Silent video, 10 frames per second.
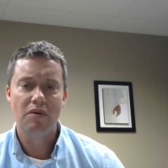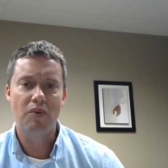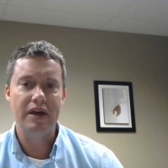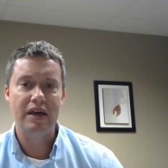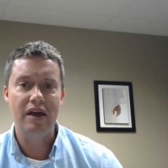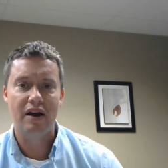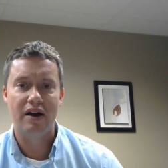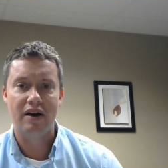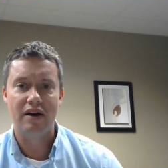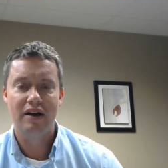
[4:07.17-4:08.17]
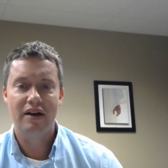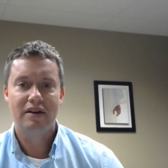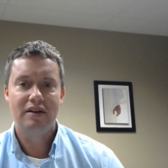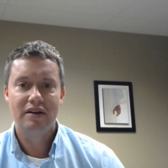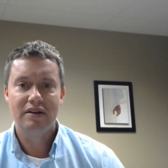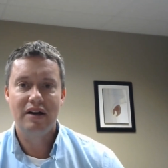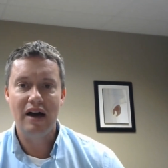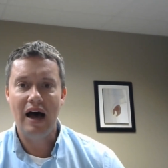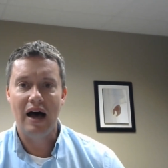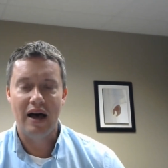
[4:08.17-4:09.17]
what we hear
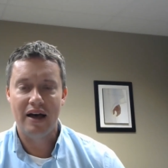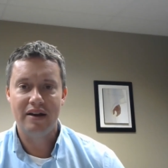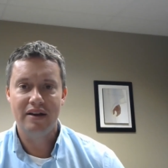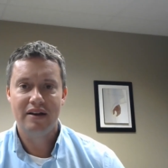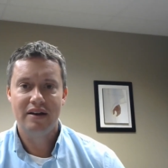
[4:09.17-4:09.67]
God